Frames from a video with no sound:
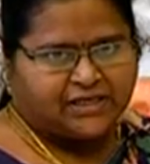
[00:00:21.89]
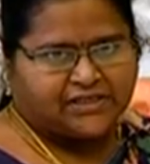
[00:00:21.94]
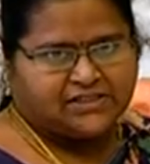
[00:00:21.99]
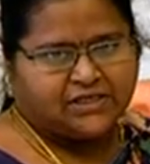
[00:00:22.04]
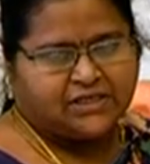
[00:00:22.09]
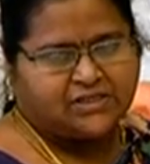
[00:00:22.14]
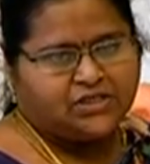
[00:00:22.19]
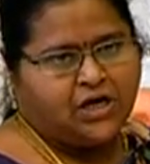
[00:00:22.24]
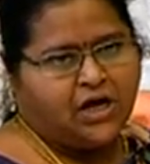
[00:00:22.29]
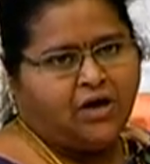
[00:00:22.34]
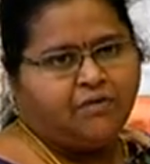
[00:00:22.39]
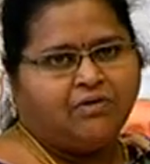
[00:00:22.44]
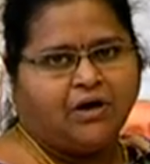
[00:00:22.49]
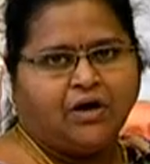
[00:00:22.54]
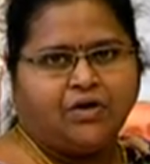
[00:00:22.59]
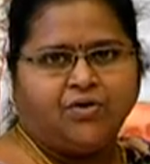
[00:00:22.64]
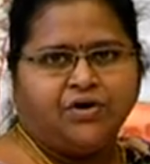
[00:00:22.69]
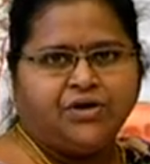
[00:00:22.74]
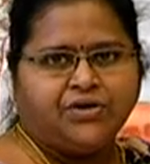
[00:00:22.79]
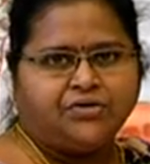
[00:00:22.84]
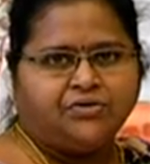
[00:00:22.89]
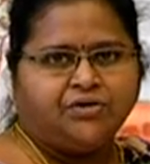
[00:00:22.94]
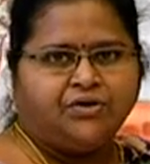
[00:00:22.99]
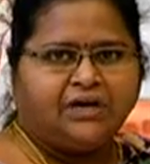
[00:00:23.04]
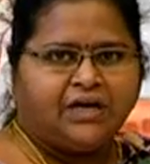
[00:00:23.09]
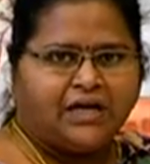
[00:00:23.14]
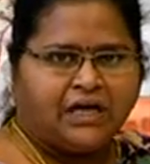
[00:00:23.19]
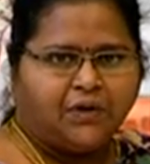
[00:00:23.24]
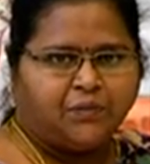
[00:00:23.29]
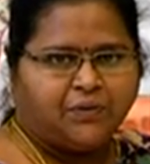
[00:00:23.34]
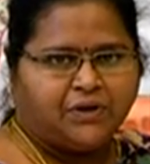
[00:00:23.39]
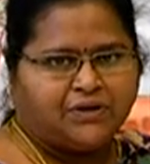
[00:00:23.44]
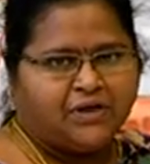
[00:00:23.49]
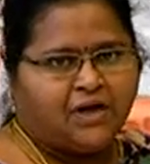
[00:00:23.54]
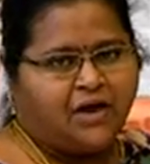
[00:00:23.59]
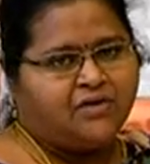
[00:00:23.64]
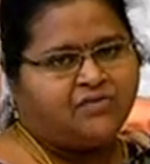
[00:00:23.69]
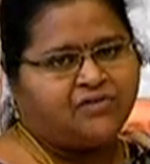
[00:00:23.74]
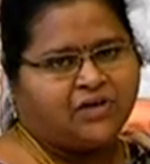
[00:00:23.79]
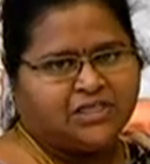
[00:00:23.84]
As such, we are going to deal with
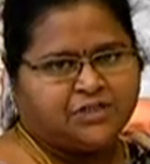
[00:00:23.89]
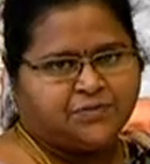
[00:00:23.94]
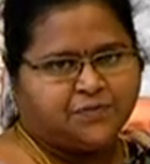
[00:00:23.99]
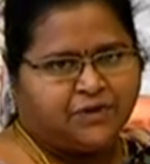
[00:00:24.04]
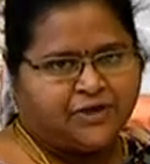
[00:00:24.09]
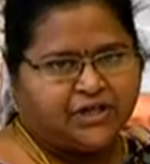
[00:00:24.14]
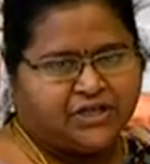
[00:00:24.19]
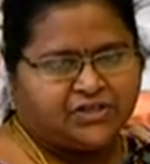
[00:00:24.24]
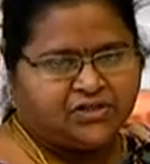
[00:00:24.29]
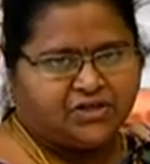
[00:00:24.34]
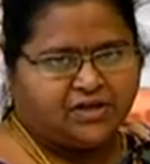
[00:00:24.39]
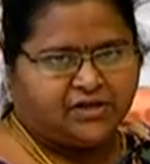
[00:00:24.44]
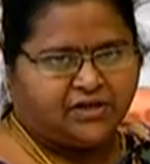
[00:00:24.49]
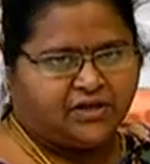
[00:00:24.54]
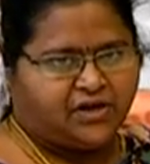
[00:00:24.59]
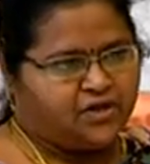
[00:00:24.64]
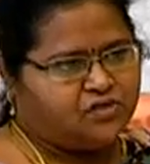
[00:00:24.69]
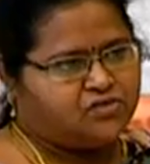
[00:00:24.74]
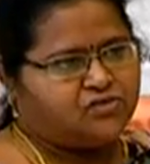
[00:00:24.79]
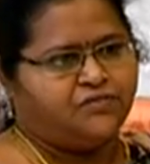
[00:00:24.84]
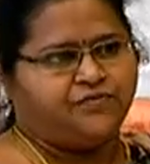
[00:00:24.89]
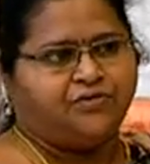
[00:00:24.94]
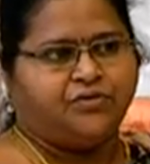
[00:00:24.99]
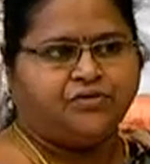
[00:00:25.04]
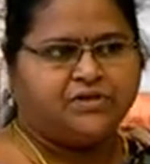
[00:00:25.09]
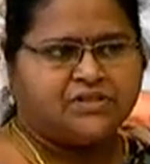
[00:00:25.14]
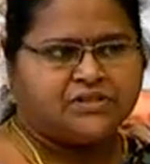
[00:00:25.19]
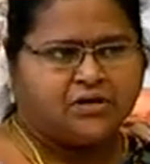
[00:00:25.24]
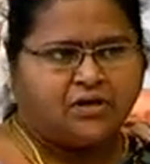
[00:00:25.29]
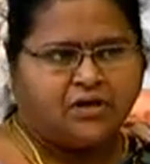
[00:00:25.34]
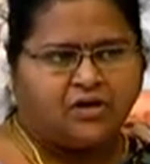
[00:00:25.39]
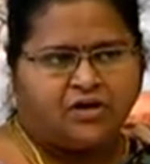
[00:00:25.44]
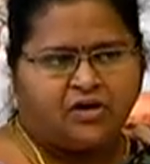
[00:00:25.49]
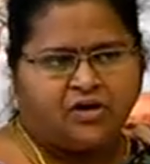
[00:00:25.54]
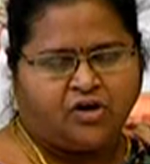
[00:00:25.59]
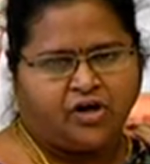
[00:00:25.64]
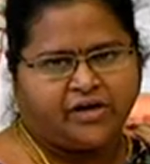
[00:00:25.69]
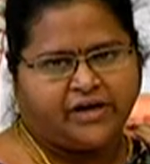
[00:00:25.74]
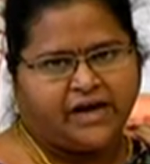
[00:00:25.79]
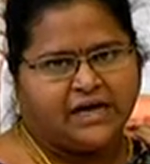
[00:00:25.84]
transportation in the case of
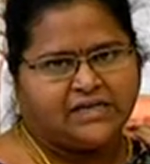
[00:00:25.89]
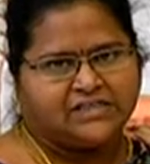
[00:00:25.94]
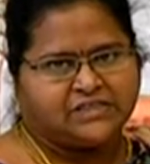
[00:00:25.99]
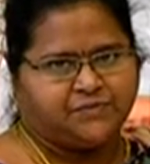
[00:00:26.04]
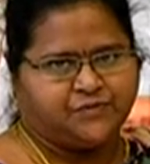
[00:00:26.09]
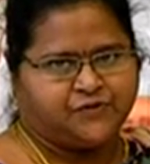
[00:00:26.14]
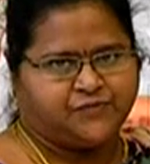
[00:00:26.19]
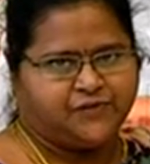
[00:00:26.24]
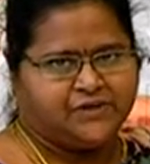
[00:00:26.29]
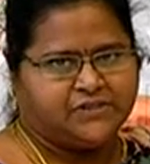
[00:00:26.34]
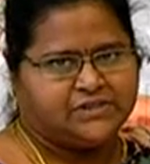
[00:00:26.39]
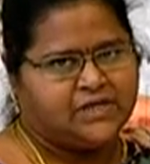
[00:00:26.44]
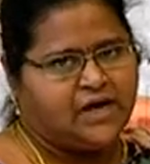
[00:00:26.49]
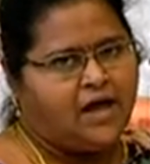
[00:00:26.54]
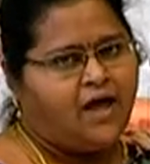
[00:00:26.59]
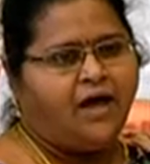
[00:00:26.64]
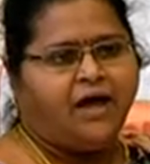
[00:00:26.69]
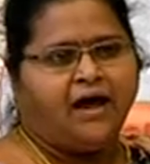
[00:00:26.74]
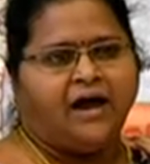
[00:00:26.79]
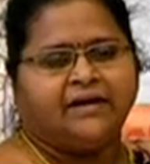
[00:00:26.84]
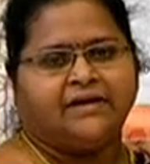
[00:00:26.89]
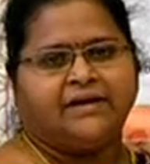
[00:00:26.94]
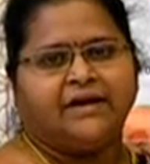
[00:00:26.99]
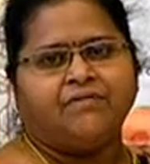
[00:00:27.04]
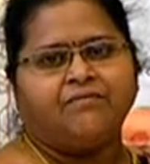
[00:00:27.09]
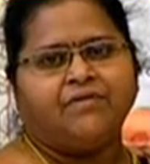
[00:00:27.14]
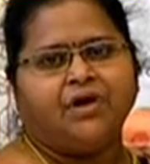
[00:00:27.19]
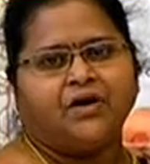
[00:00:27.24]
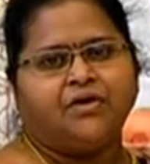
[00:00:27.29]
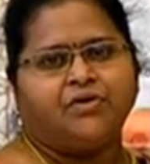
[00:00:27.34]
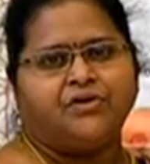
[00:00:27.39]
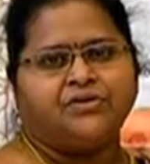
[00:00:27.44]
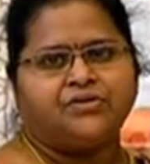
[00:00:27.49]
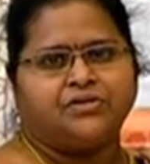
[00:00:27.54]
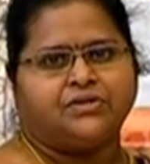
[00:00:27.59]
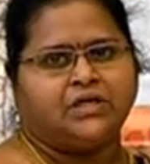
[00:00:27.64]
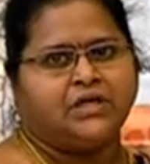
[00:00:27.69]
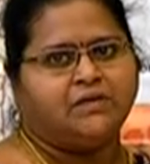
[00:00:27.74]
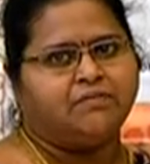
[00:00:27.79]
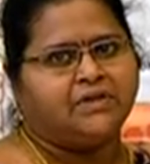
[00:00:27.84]
unicellular organisms first, and then we are going
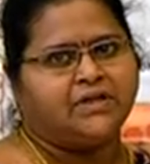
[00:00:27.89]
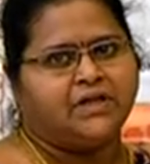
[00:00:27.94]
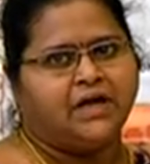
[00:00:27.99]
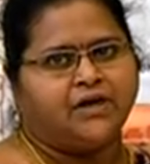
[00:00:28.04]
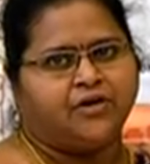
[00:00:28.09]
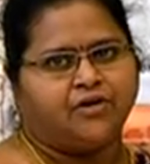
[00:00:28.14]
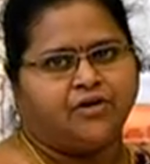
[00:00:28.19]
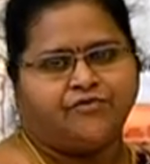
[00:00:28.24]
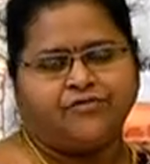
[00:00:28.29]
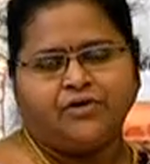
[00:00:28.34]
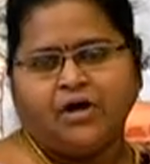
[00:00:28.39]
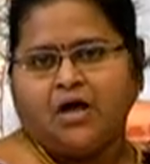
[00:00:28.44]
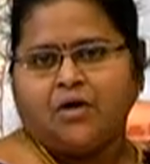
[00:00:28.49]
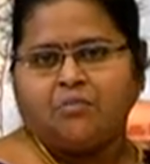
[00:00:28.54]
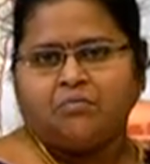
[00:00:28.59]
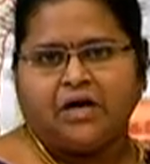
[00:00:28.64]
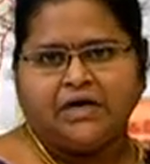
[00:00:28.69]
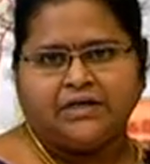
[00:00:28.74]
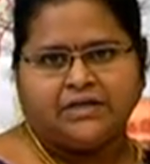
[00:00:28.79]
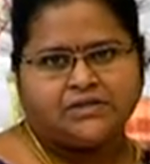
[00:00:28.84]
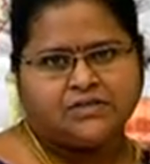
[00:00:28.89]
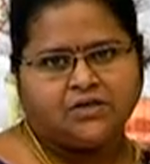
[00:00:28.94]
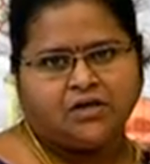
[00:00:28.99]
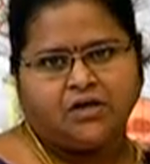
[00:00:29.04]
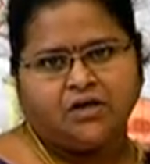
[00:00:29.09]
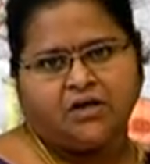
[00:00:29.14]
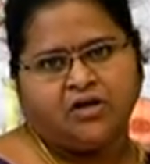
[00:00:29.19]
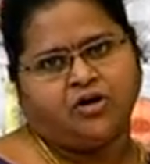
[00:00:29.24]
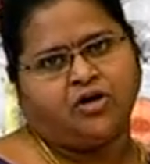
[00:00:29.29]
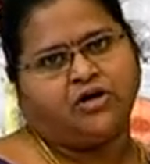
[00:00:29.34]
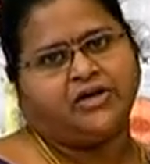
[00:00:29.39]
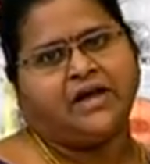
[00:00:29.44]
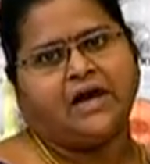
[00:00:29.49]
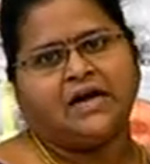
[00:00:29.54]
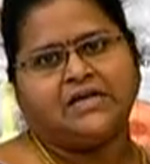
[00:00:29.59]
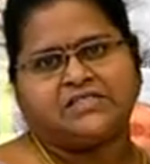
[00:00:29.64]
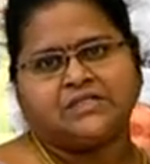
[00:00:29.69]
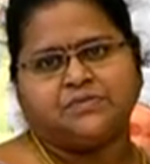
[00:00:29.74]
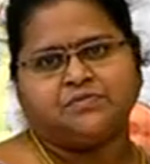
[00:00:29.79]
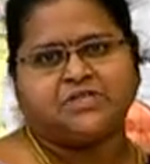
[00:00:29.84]
to deal with that of multicellular
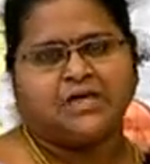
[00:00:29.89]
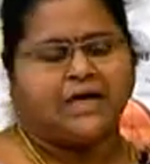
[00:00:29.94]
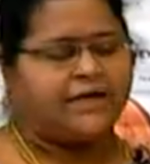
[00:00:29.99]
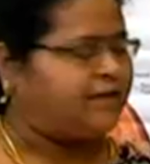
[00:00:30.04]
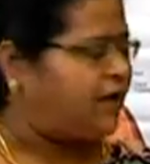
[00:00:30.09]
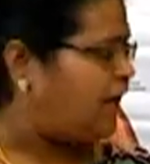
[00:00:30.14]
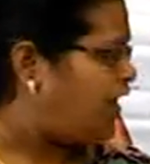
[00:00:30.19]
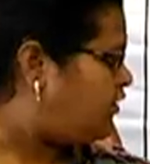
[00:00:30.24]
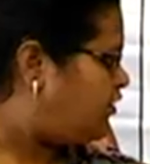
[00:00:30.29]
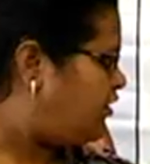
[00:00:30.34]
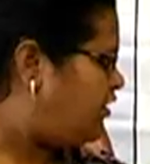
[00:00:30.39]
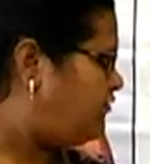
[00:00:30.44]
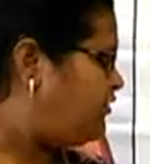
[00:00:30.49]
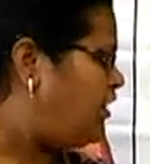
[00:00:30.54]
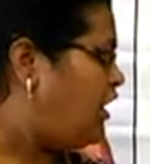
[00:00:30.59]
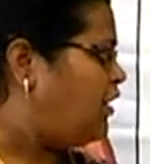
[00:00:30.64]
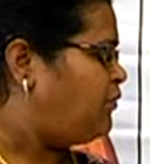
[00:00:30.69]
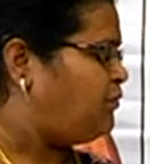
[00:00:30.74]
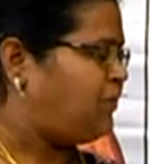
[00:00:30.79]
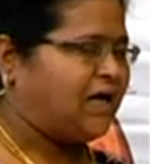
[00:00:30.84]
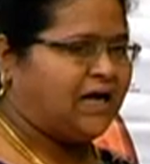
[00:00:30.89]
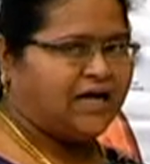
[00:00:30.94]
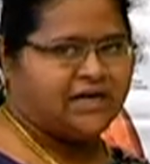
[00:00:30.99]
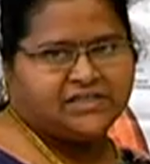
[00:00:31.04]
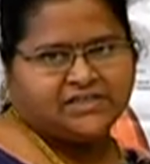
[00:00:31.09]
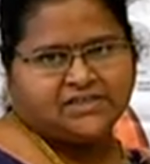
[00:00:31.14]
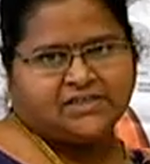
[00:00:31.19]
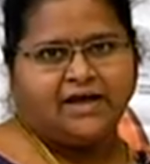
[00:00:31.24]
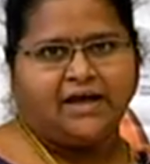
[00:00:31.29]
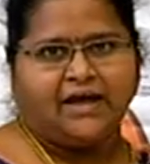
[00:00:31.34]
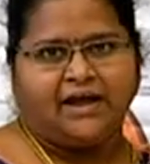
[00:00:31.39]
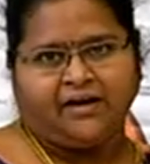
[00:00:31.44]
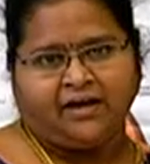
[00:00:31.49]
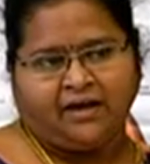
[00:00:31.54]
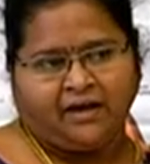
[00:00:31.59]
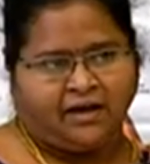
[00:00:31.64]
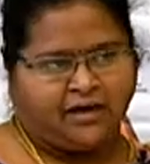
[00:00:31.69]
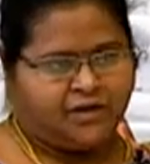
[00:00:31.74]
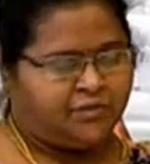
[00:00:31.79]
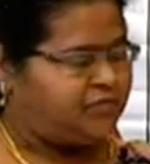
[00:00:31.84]
organisms like that of plants and
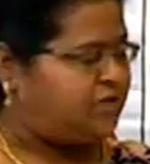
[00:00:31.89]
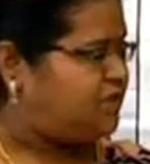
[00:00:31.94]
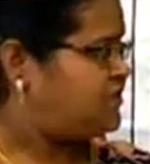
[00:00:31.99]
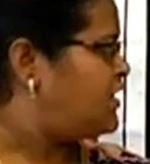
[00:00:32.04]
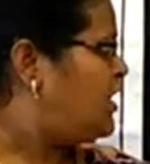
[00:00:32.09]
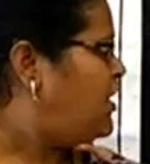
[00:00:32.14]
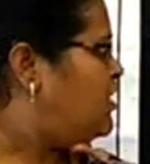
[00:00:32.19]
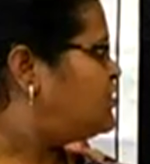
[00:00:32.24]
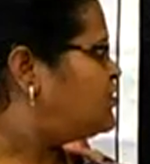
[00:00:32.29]
animals.